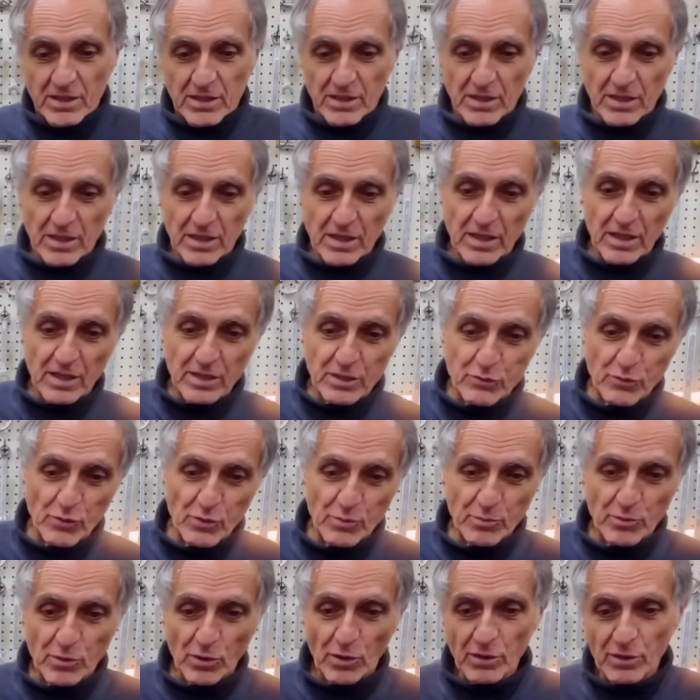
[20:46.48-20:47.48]

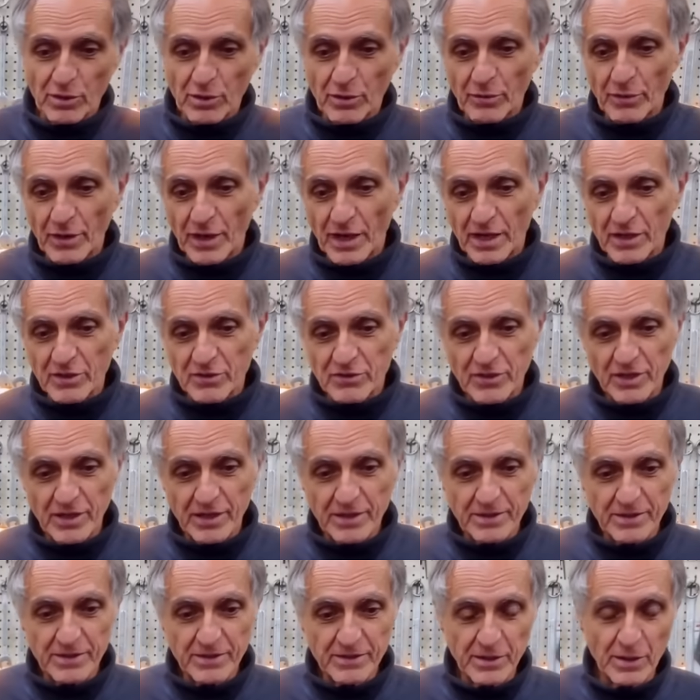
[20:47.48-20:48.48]
Dream car garage,
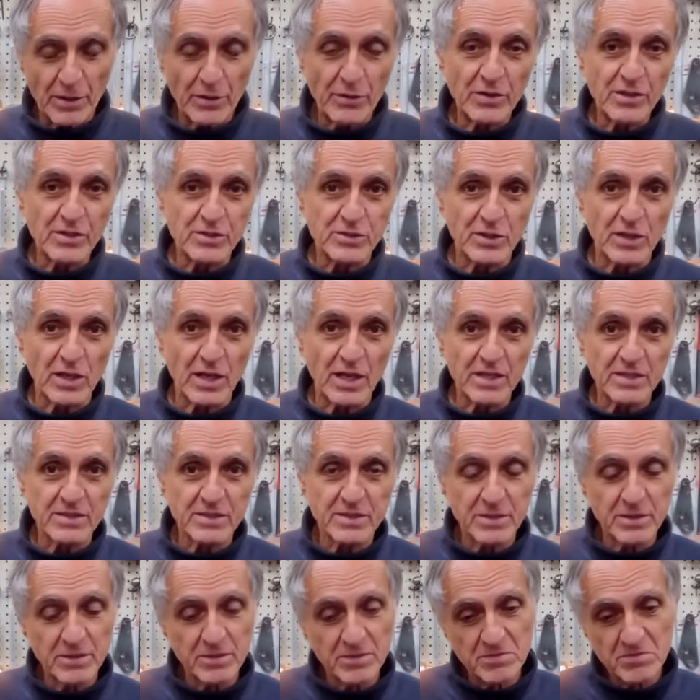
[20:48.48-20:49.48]
eh? There it is, you
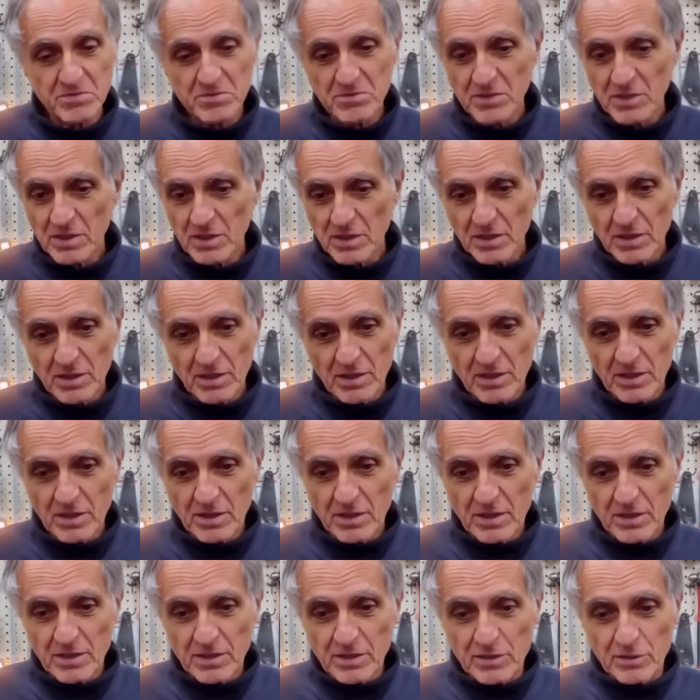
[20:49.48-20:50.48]
guys.
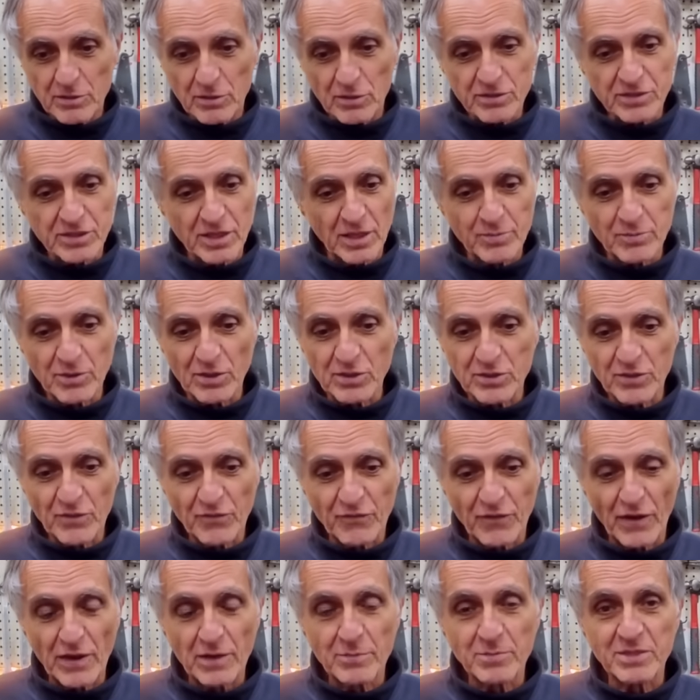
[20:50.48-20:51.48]
You know, sometimes
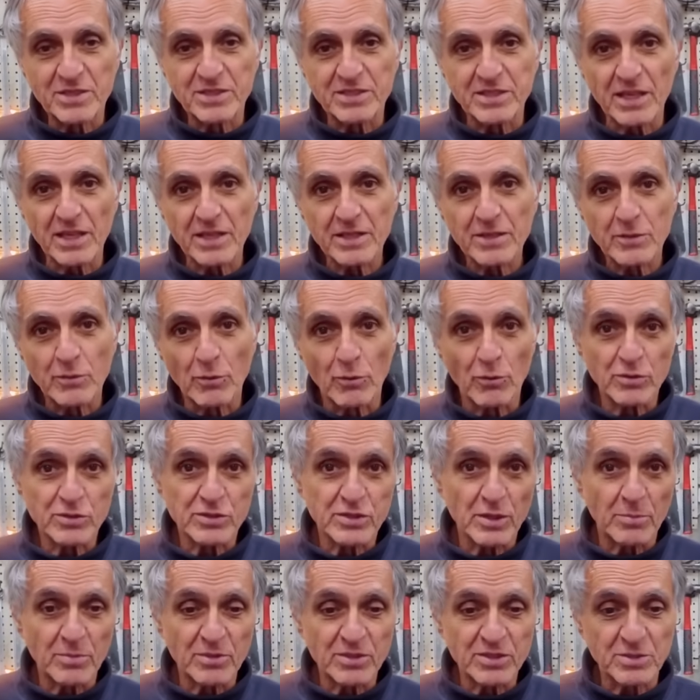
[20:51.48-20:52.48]
you find a mistake or
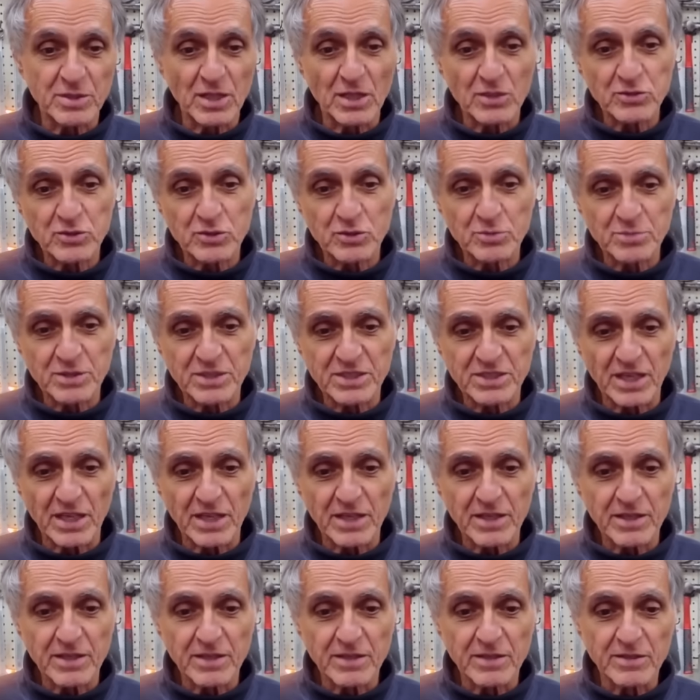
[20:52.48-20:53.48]
somebody else's
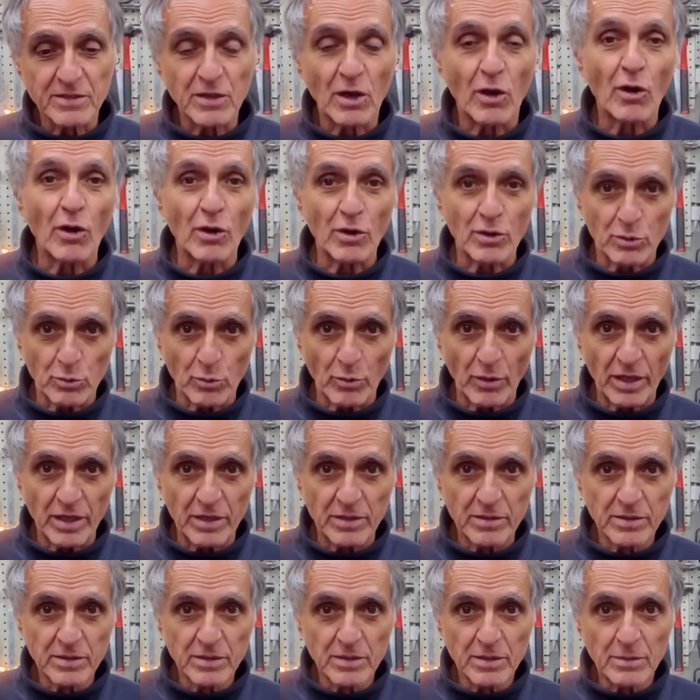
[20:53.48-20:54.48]
mistake the hard
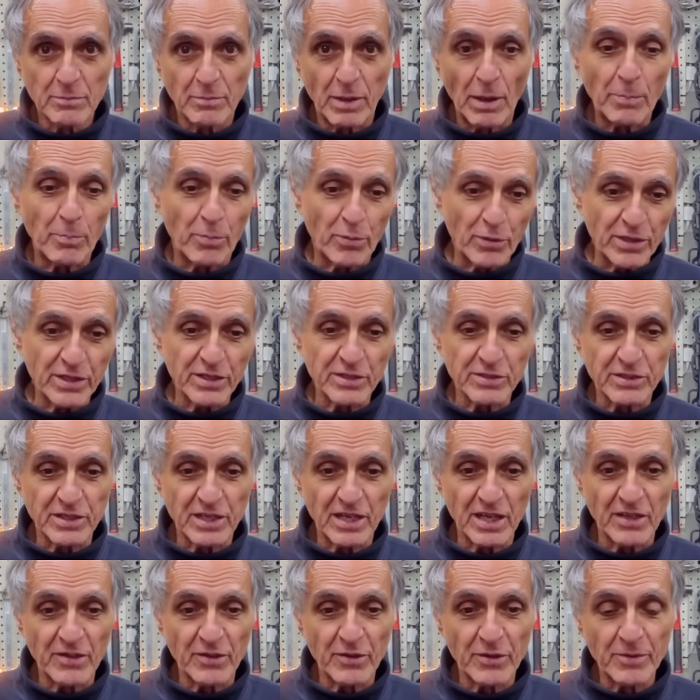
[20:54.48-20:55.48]
way. By putting it
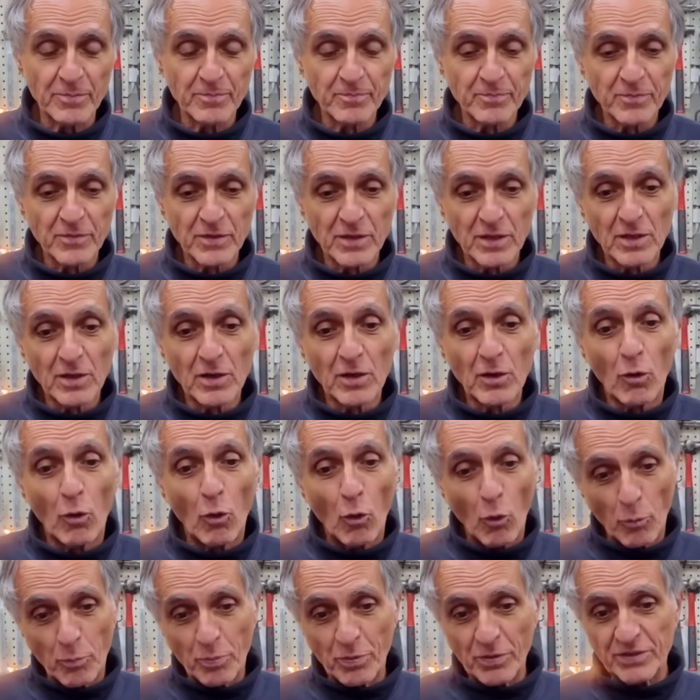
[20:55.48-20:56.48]
together,
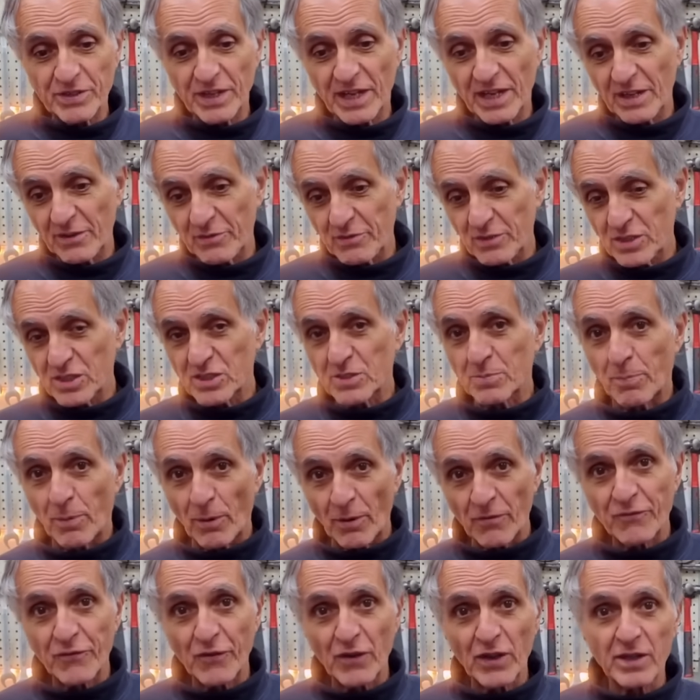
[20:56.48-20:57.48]
hoping that everything's
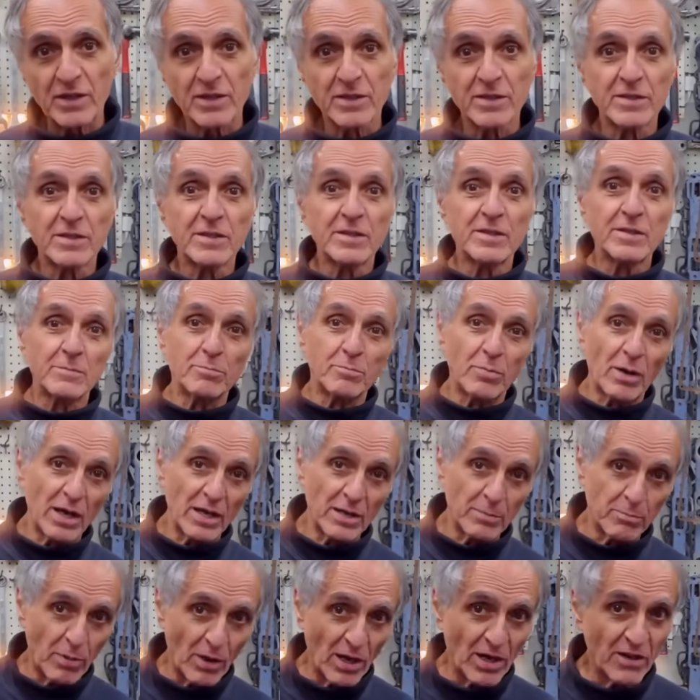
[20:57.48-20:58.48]
perfect,
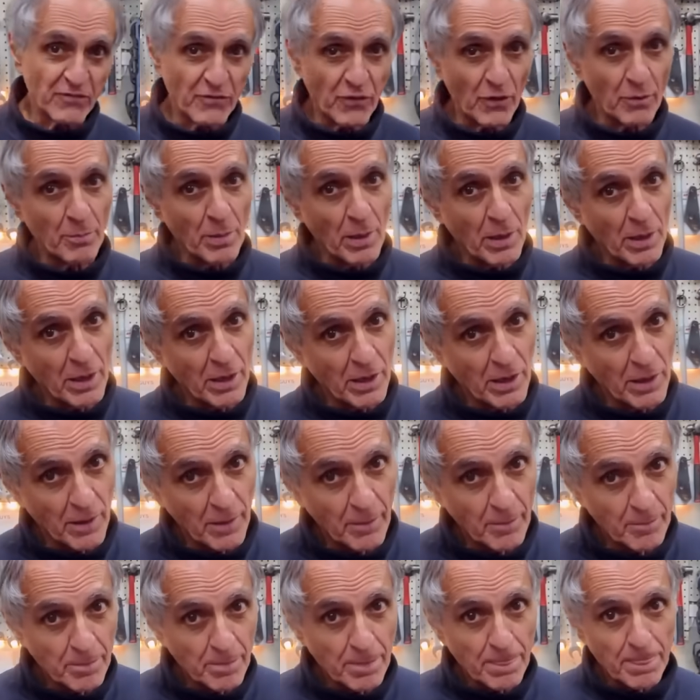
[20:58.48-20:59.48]
by buying from
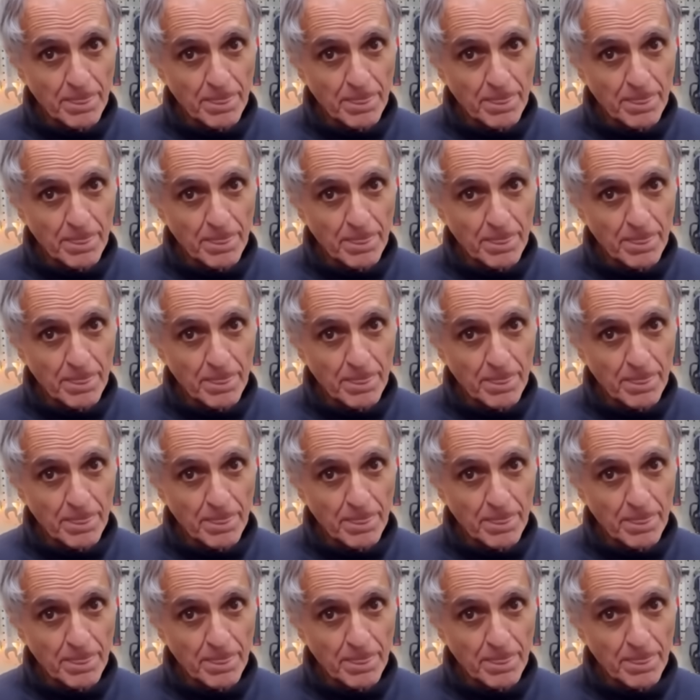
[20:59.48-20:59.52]
a